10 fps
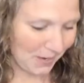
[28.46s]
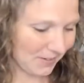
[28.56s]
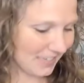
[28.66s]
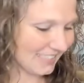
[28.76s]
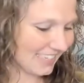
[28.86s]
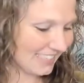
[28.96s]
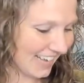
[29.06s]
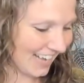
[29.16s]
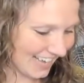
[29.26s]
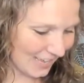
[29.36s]
All right, says,
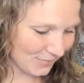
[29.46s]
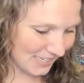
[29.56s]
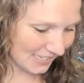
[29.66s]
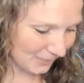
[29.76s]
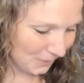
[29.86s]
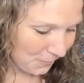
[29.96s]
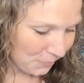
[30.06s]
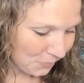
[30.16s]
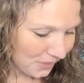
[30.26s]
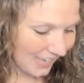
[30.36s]
Hi, Abbey.
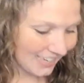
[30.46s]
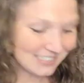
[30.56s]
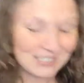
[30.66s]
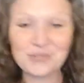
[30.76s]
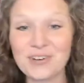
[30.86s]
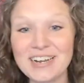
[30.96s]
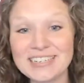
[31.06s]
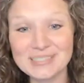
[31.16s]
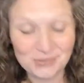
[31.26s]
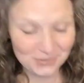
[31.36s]
Ancient
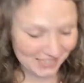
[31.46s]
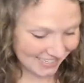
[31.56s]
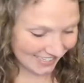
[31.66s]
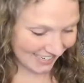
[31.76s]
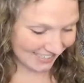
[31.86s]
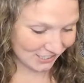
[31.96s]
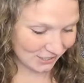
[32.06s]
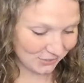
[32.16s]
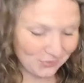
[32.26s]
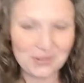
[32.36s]
Race
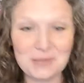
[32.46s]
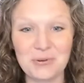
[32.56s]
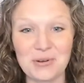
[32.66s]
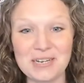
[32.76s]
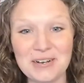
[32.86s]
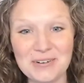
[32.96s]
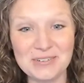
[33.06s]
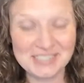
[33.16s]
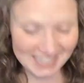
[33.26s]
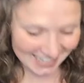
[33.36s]
Reconnection
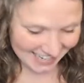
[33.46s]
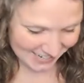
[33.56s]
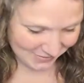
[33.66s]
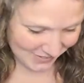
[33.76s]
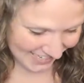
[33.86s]
3.0 time.